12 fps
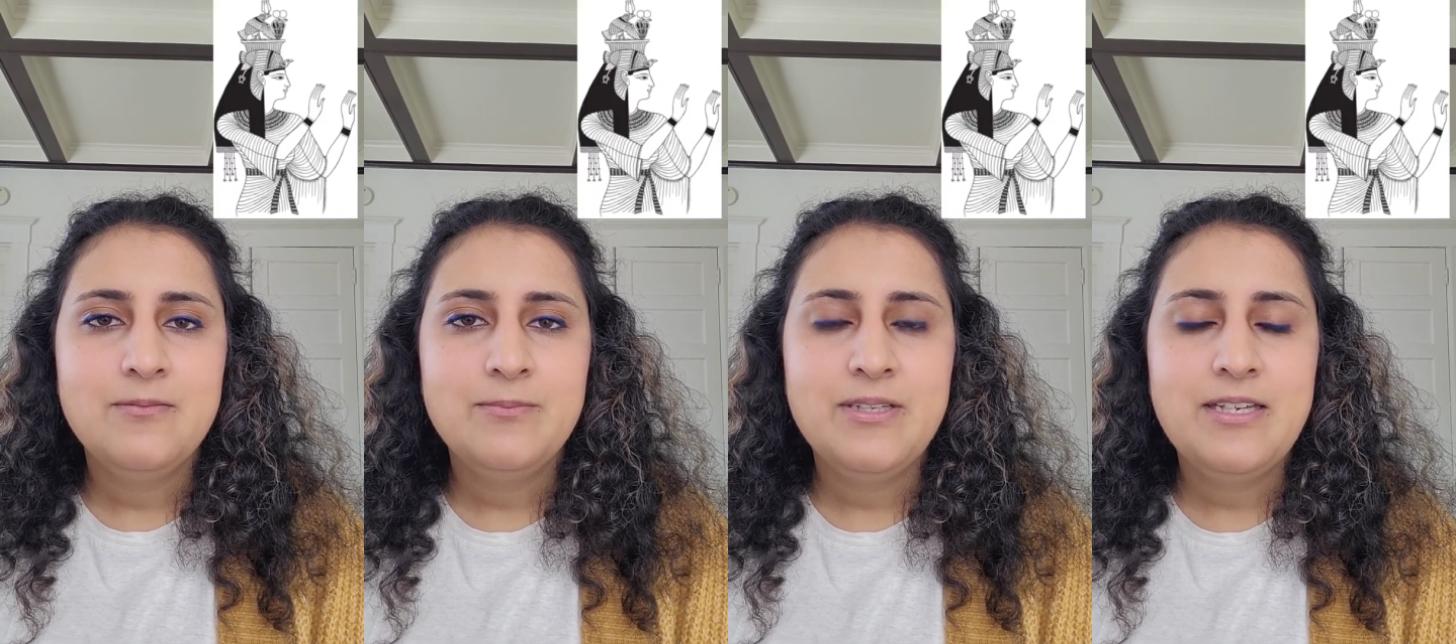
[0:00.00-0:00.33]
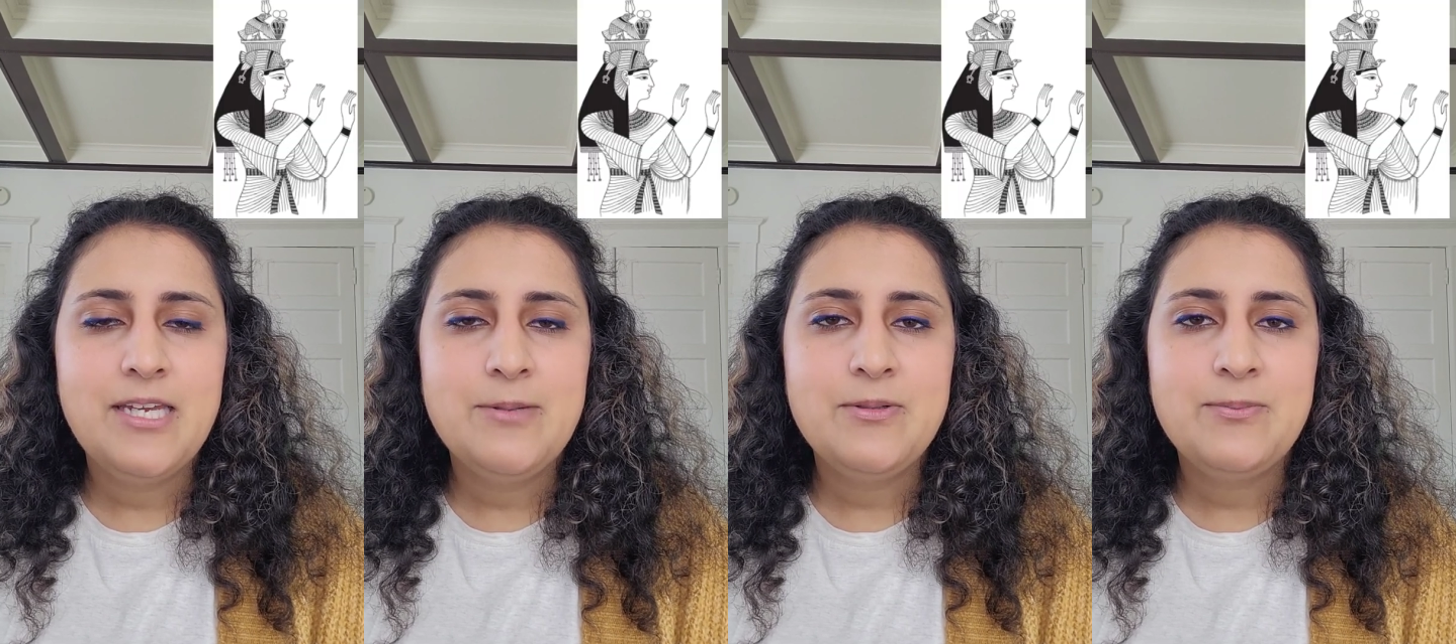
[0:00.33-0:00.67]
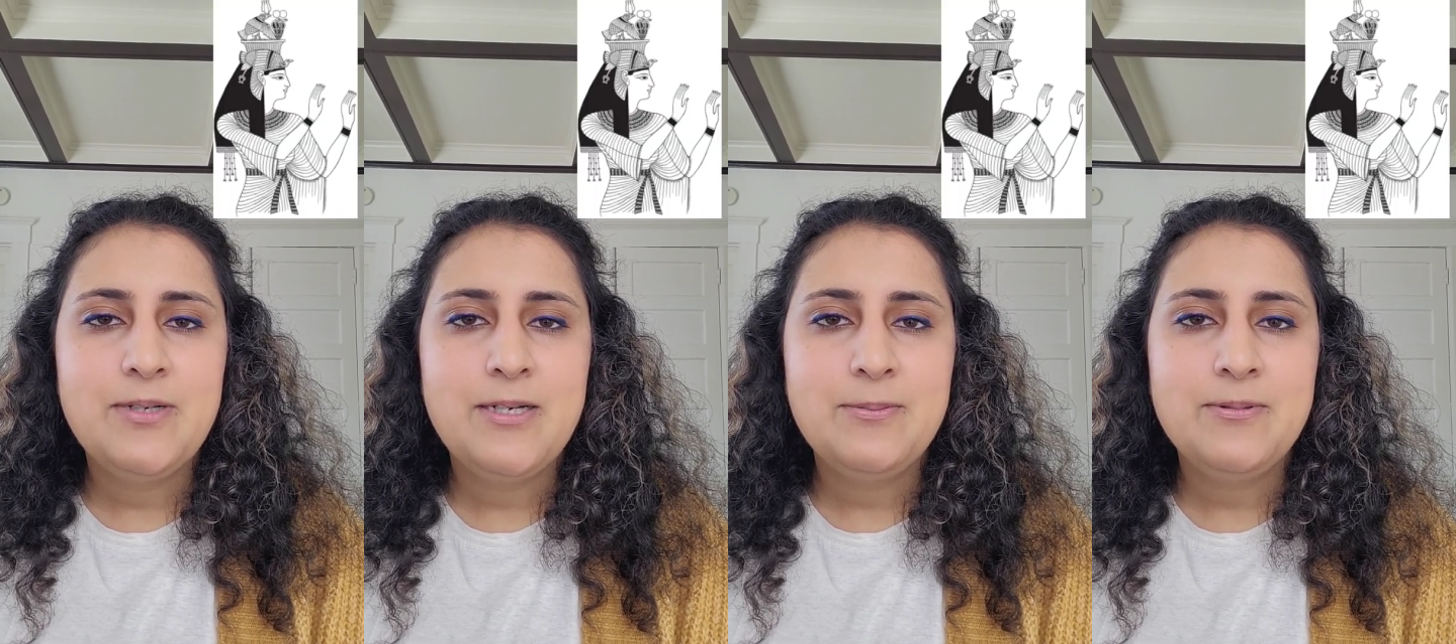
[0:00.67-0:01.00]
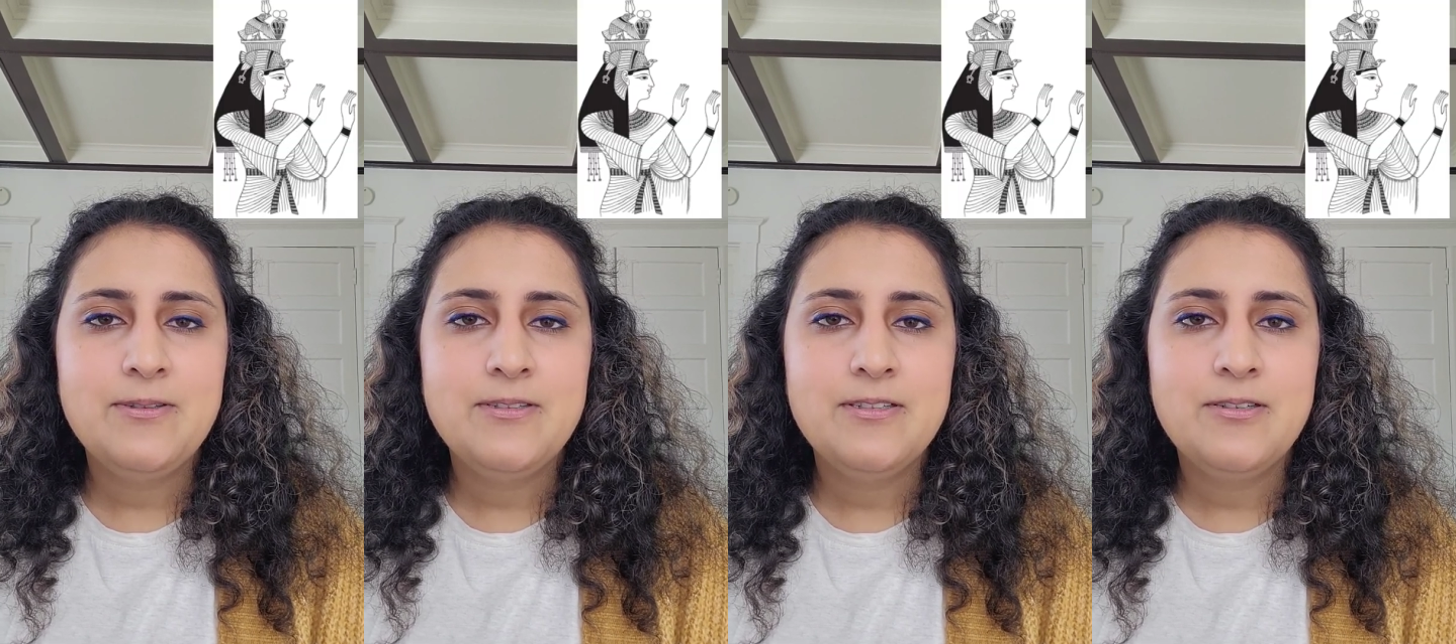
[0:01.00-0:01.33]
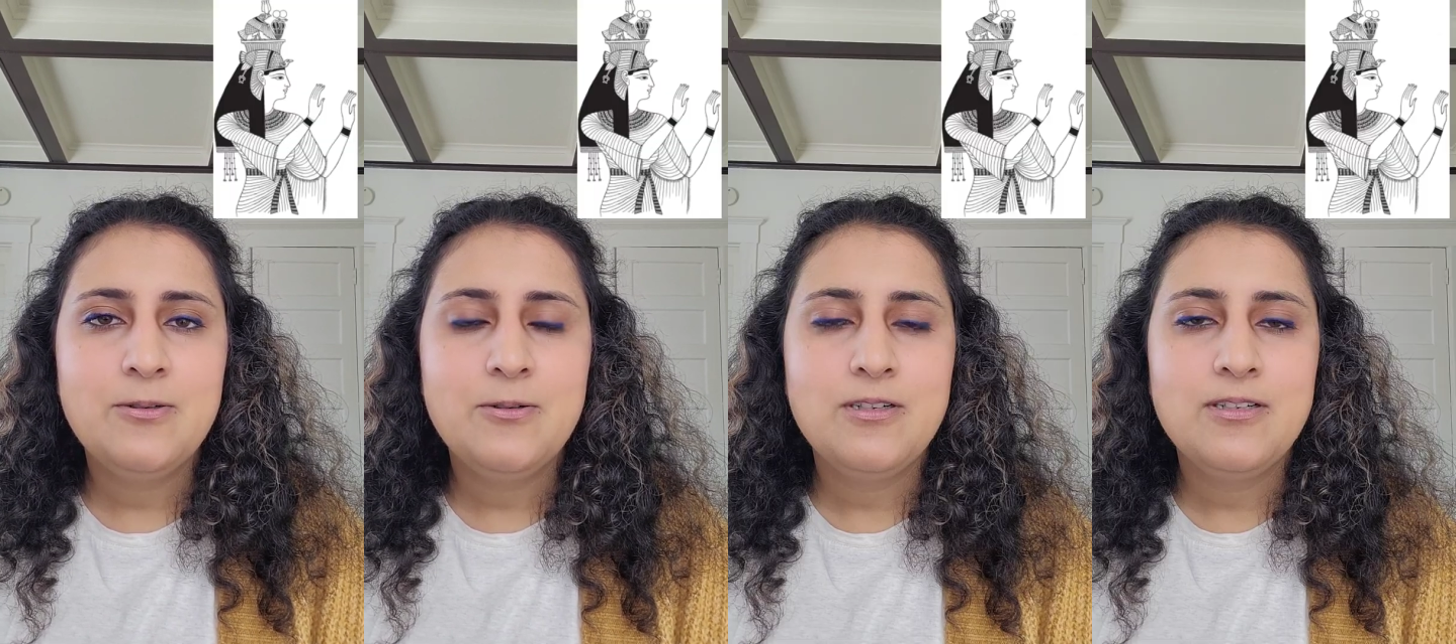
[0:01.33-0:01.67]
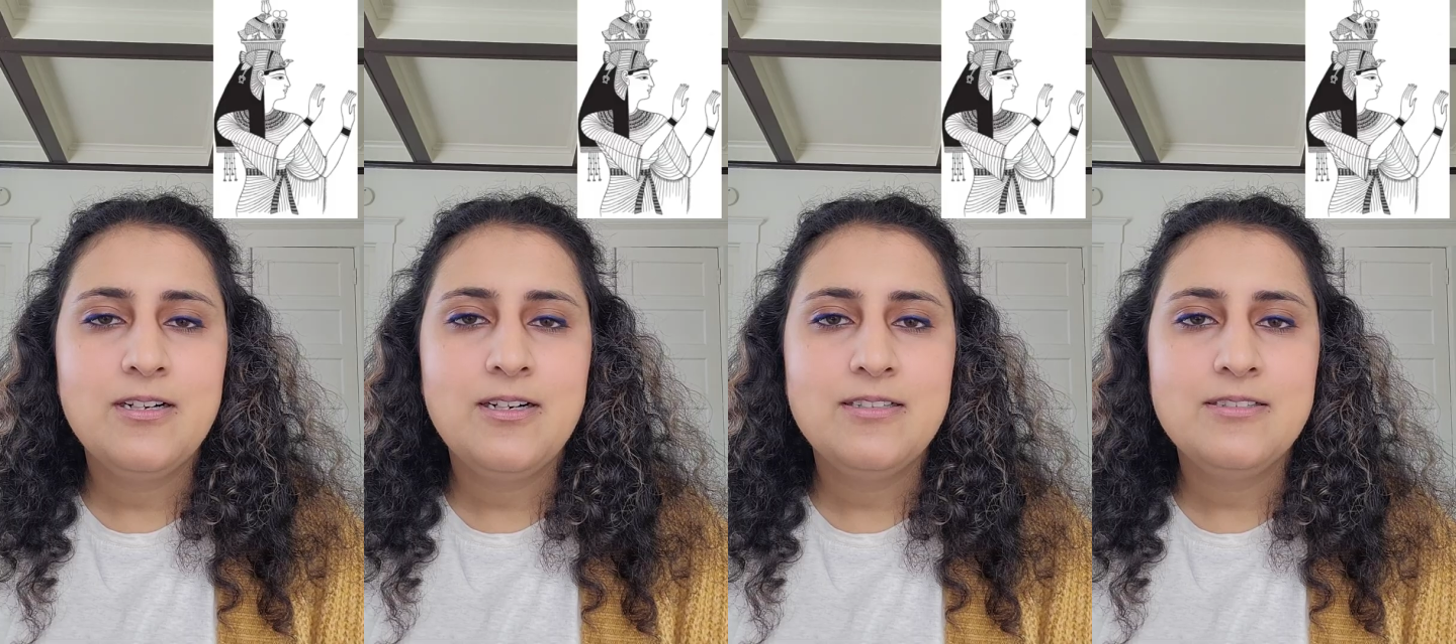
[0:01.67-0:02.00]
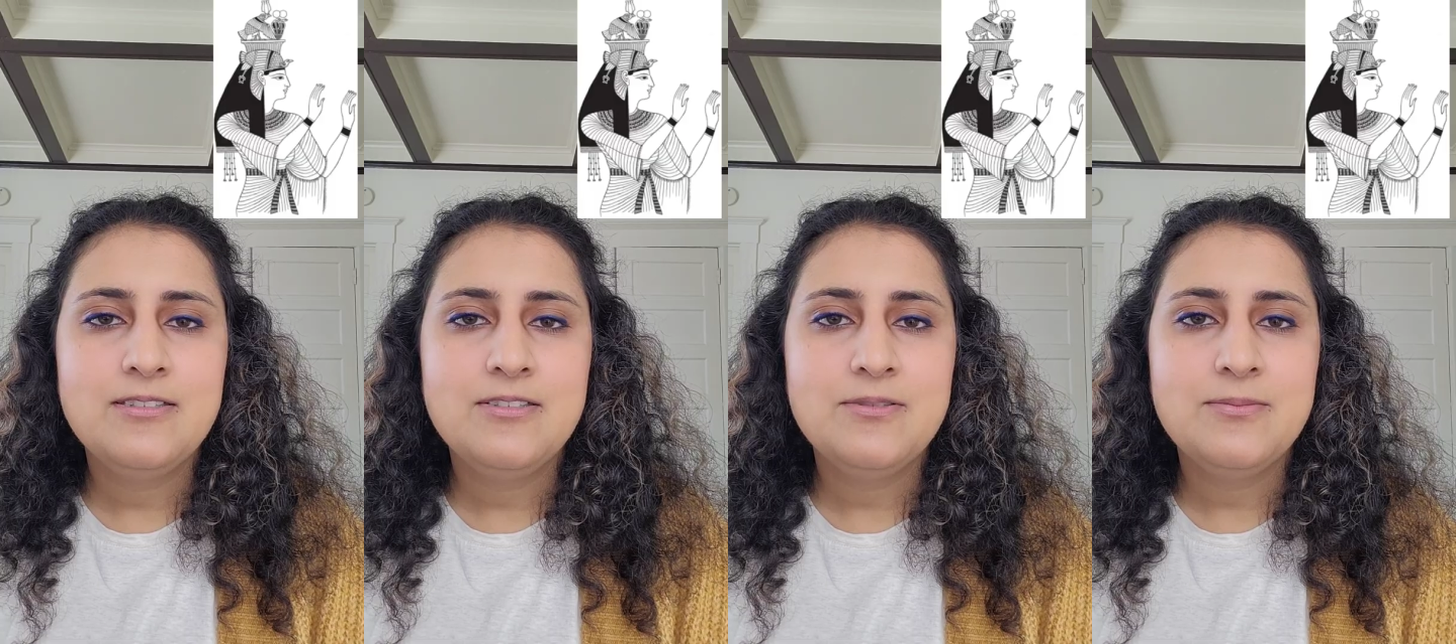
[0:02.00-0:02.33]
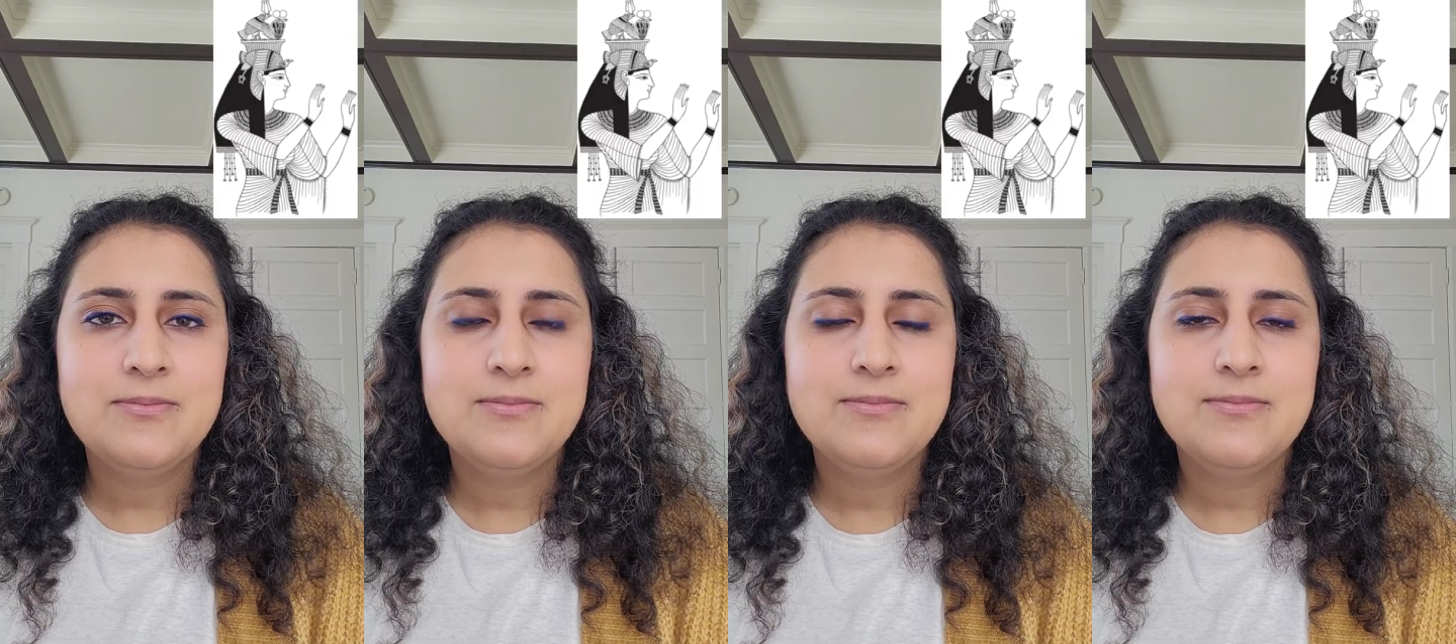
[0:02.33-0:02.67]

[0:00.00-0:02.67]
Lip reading: became a popular court costume.